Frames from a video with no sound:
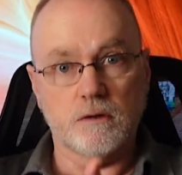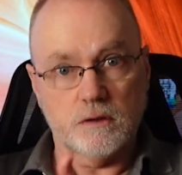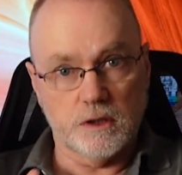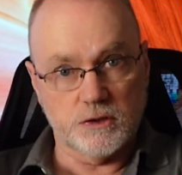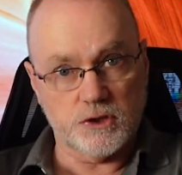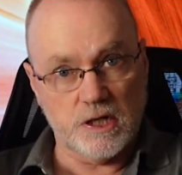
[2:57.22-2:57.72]

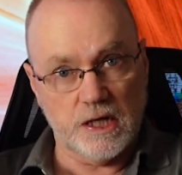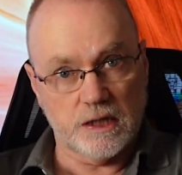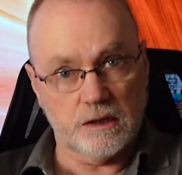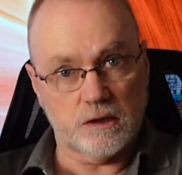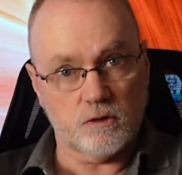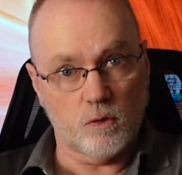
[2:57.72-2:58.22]
and she
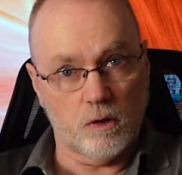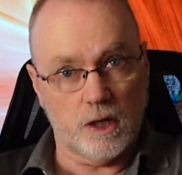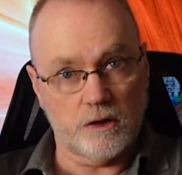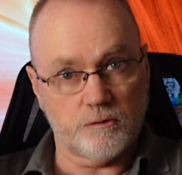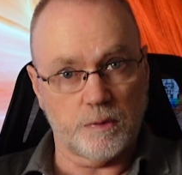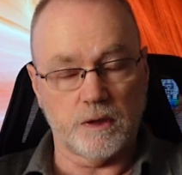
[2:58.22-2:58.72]
handed it to her
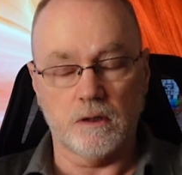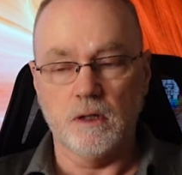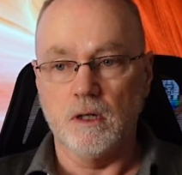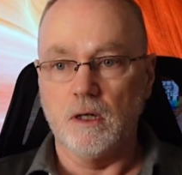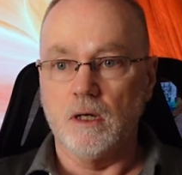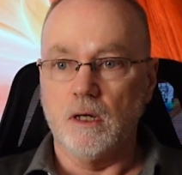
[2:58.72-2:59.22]
husband.
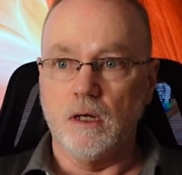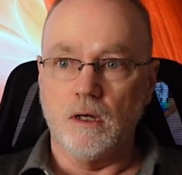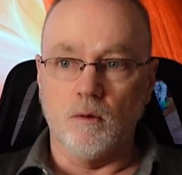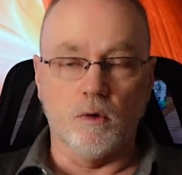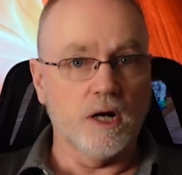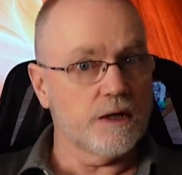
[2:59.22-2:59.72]

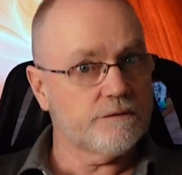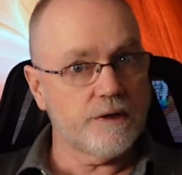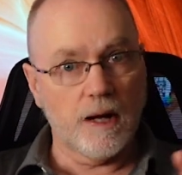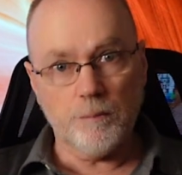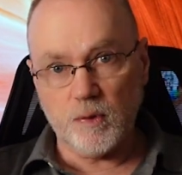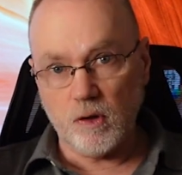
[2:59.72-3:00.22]
We're not
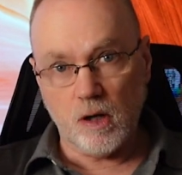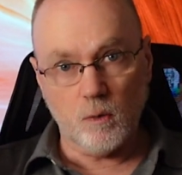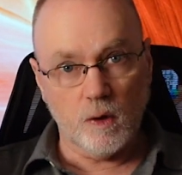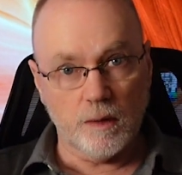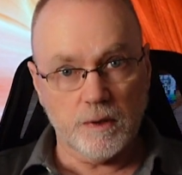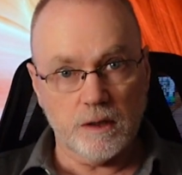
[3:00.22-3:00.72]
dumping on
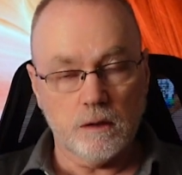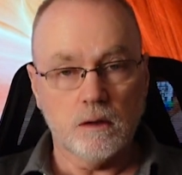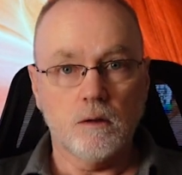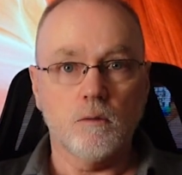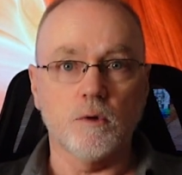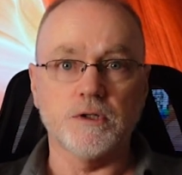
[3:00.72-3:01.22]
women.
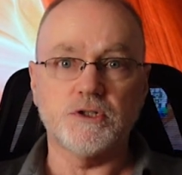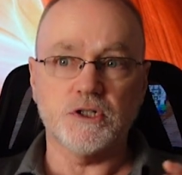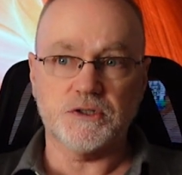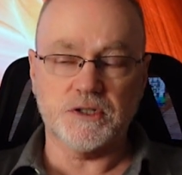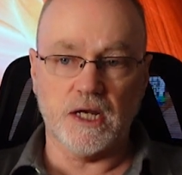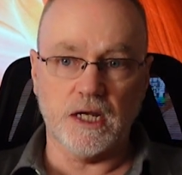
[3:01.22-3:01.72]
We're
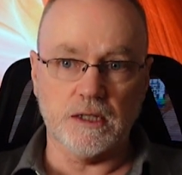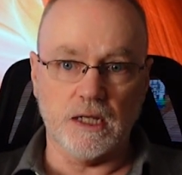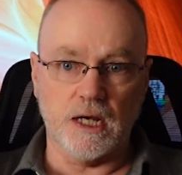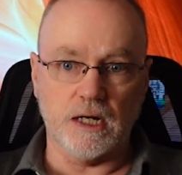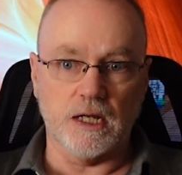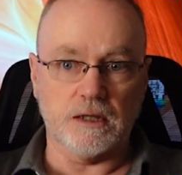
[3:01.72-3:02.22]
just saying
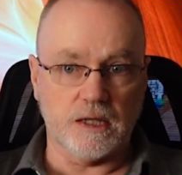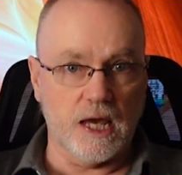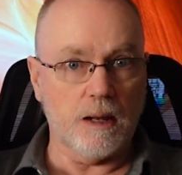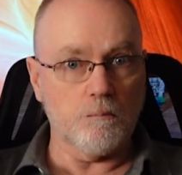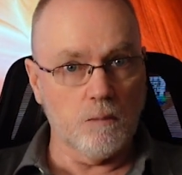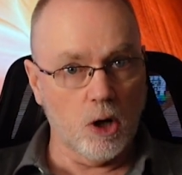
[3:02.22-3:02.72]
that at
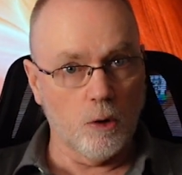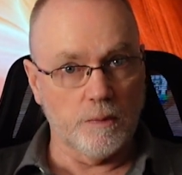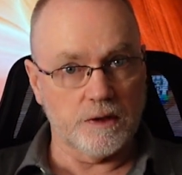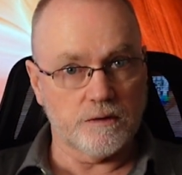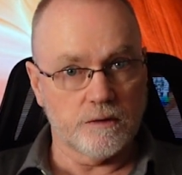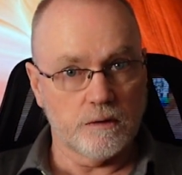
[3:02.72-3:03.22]
that
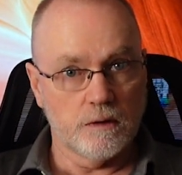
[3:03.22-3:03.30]
moment,